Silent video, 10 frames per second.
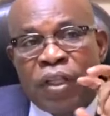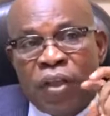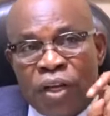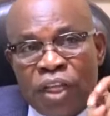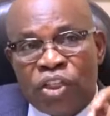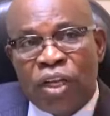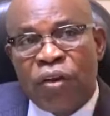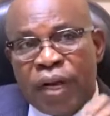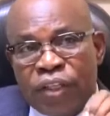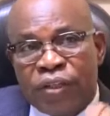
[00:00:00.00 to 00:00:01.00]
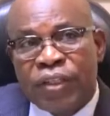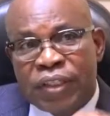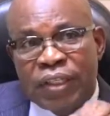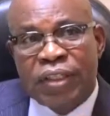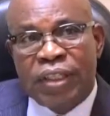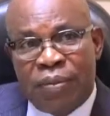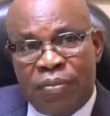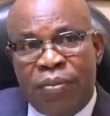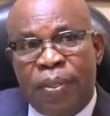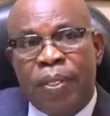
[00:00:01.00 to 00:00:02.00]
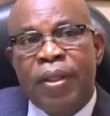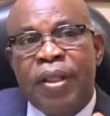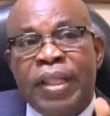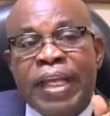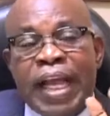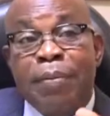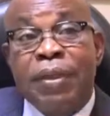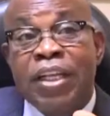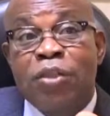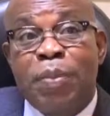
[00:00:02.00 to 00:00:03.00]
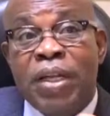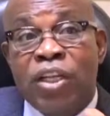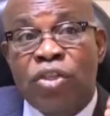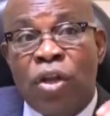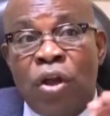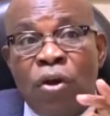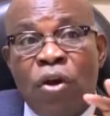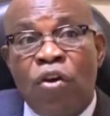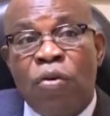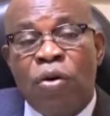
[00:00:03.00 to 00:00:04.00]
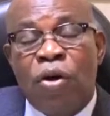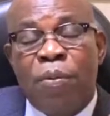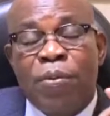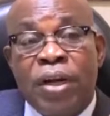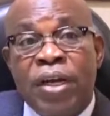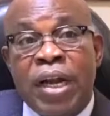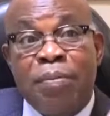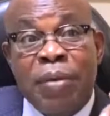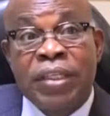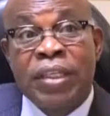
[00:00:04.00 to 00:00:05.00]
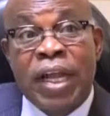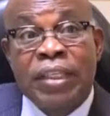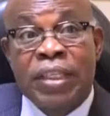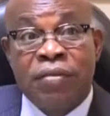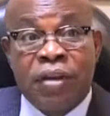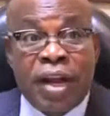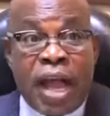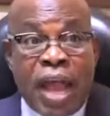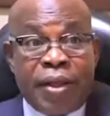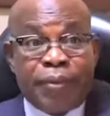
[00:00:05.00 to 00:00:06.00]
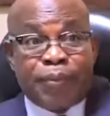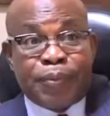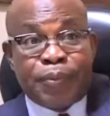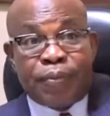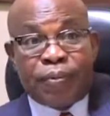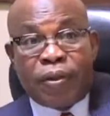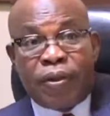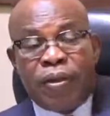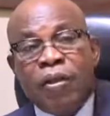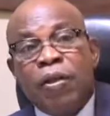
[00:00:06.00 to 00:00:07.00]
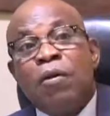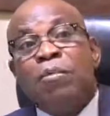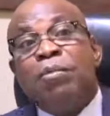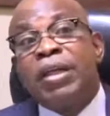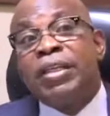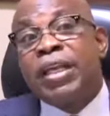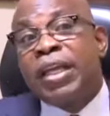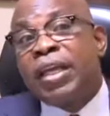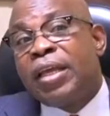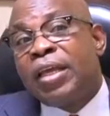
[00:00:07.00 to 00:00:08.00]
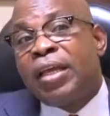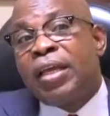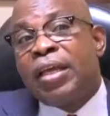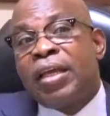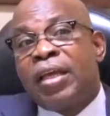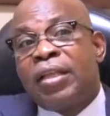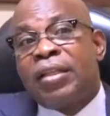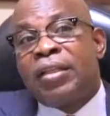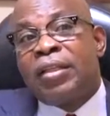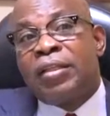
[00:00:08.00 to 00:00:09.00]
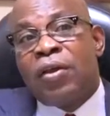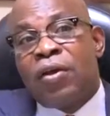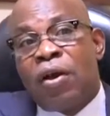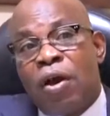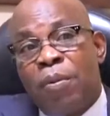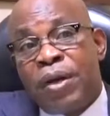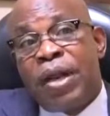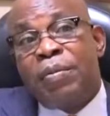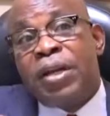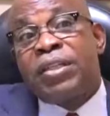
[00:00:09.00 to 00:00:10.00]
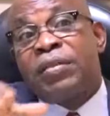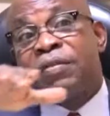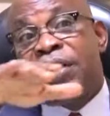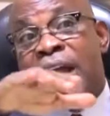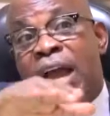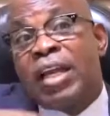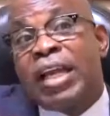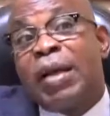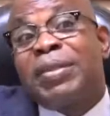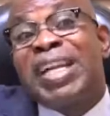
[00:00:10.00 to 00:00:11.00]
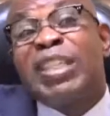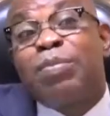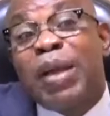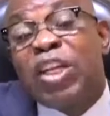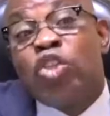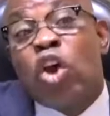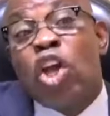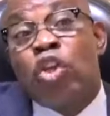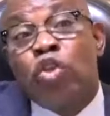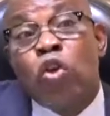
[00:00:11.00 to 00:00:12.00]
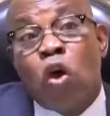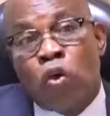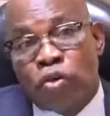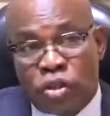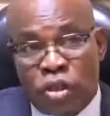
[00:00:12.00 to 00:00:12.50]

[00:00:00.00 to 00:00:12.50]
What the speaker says: on the generator system, the capital expenditure operating and the maintenance is very high. But the operating and maintenance is very high. The capital expenditure is low,